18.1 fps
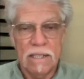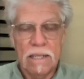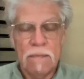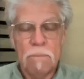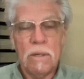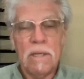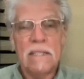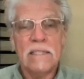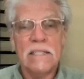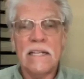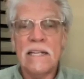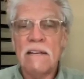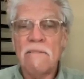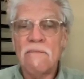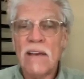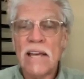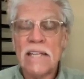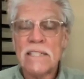but it's an
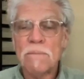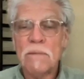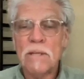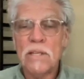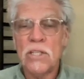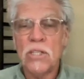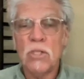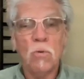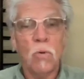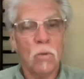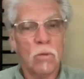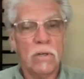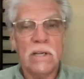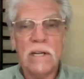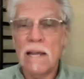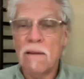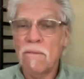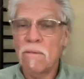investment you will
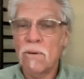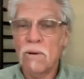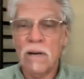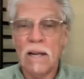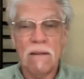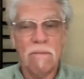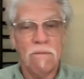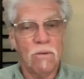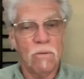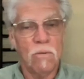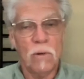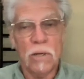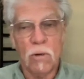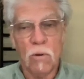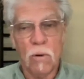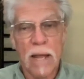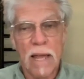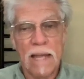never ever
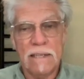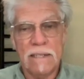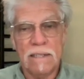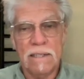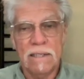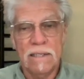regret.